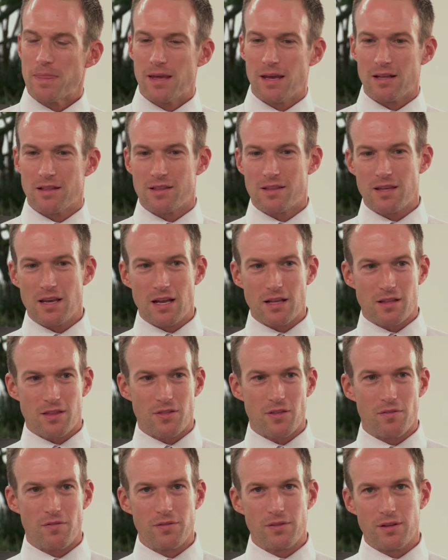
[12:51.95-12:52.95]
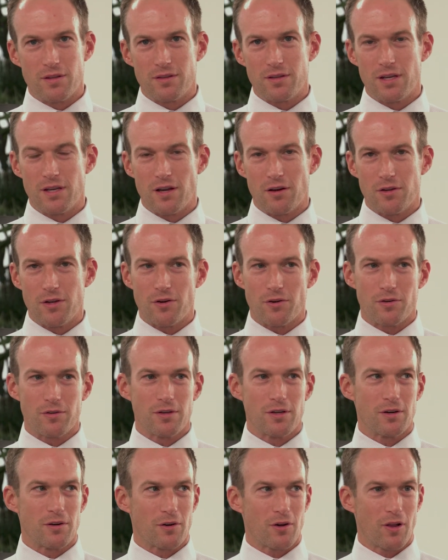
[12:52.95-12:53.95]
It's
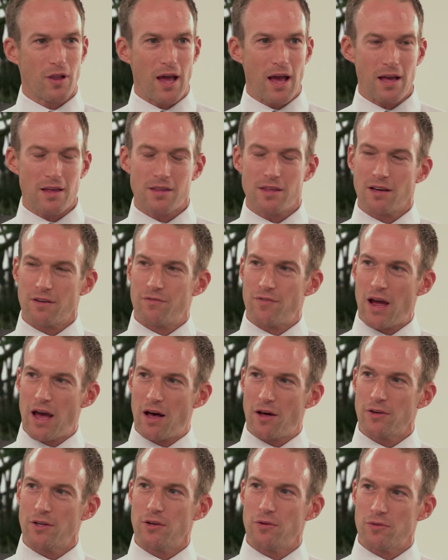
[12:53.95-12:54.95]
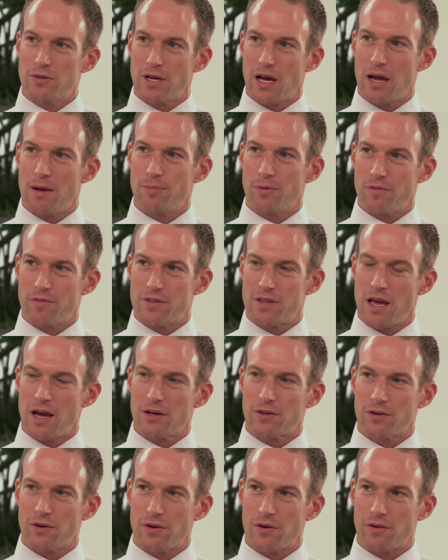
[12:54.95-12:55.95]
your classic value type of
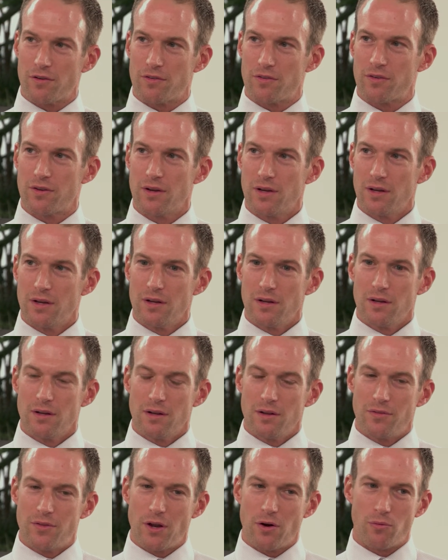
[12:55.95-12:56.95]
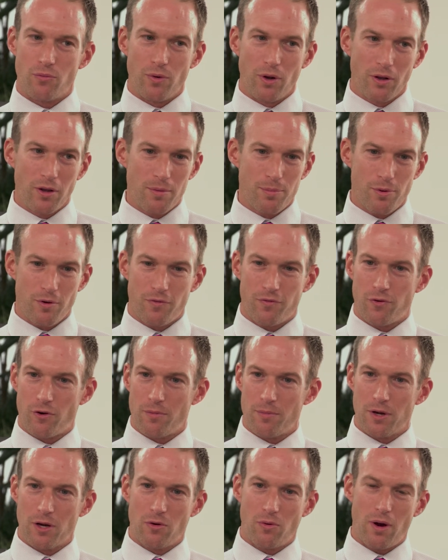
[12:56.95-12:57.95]
sectors that are really
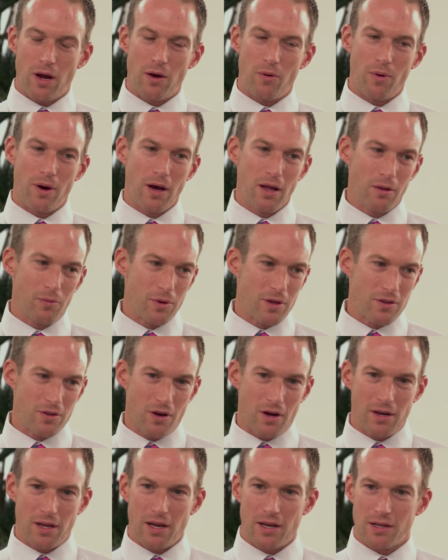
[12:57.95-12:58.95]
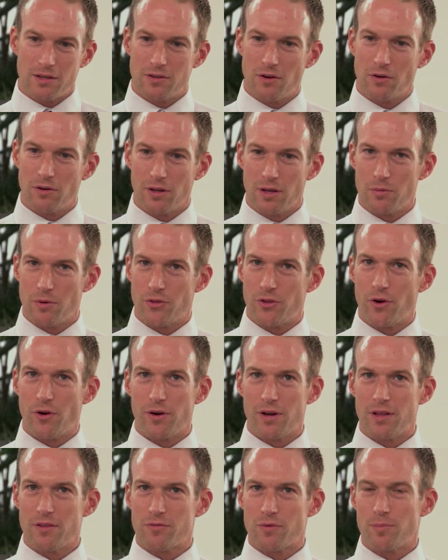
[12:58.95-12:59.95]
performing quite well. We saw it anecdotally with
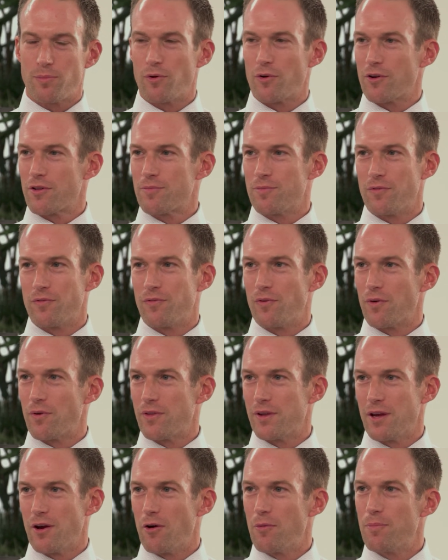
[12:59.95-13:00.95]
earnings reports before the